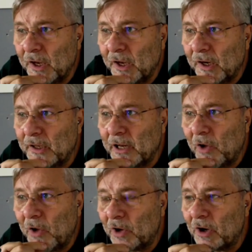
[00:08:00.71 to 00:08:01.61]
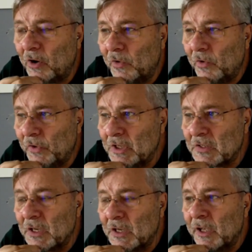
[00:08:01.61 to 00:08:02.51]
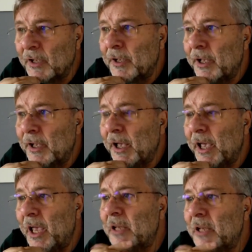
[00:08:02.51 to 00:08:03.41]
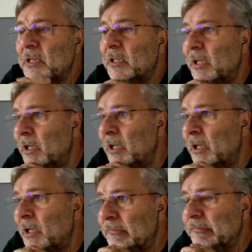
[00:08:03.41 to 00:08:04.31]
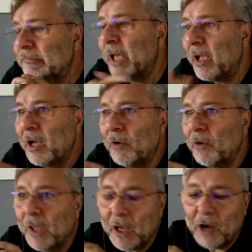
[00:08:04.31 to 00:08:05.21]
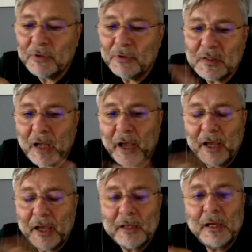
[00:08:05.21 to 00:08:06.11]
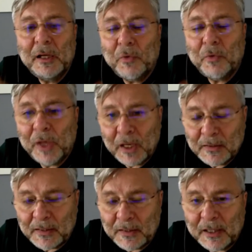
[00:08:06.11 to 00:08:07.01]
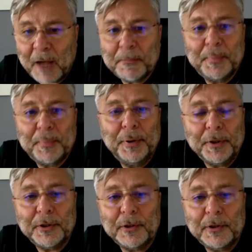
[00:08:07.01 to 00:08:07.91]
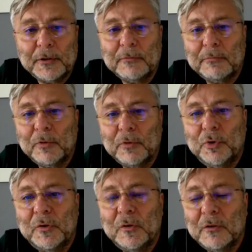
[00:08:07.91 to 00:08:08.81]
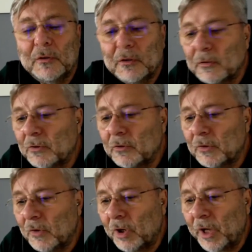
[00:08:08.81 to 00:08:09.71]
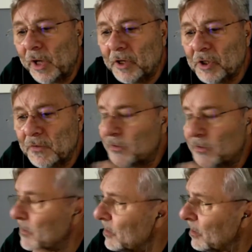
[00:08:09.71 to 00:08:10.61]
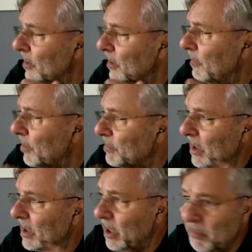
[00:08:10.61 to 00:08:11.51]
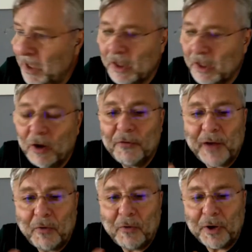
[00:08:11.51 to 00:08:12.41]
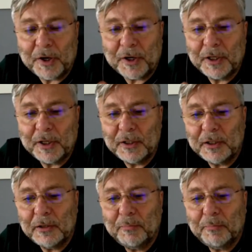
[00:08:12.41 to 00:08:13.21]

here in our office, and yeah, going outside, we can set up good connections from the limit of our